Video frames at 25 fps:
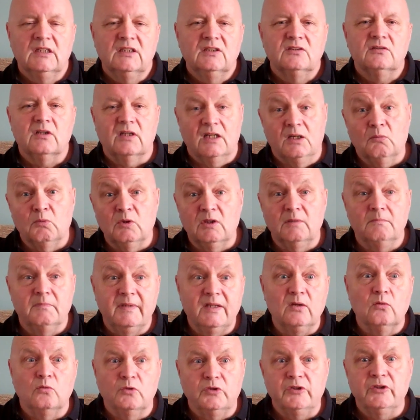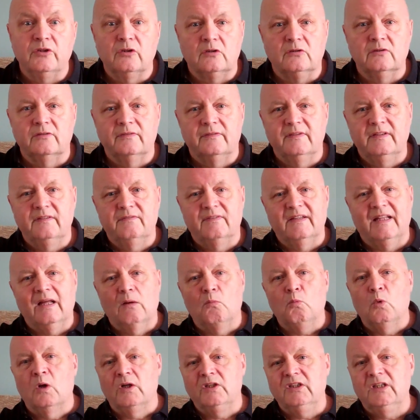so that it wouldn't be all geography for
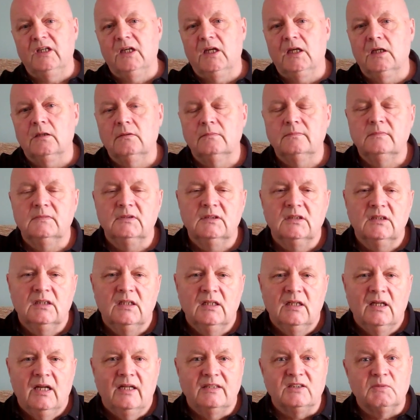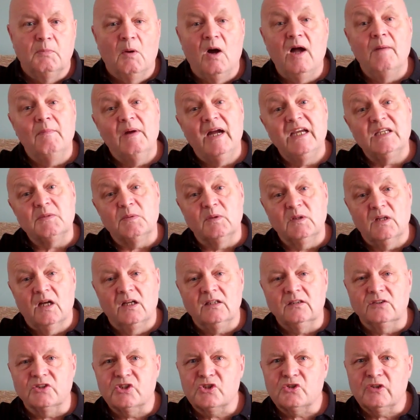that 1 year. To my amazement, I
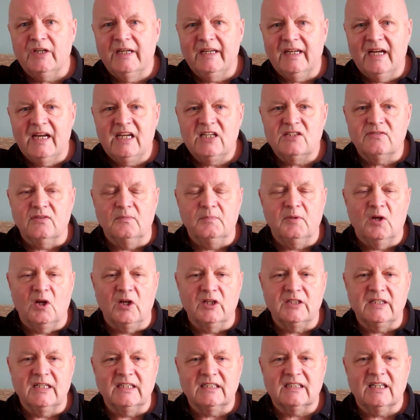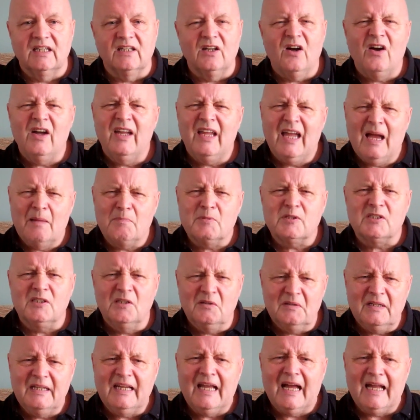got straight A's for politics, and I
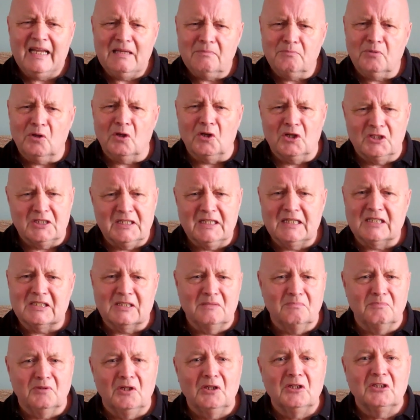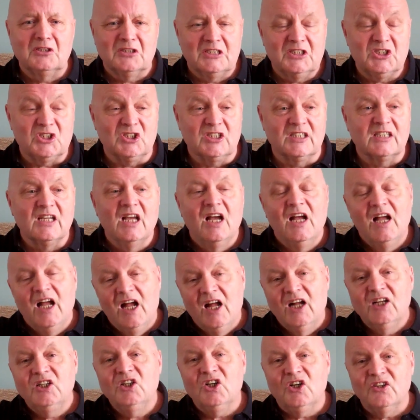absolutely hate politics and politicians.
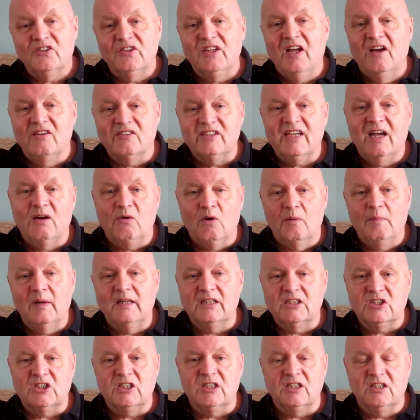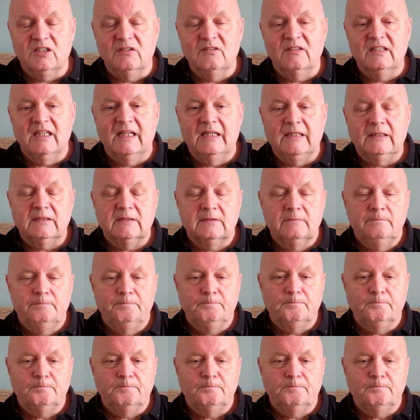God knows how I managed to do that.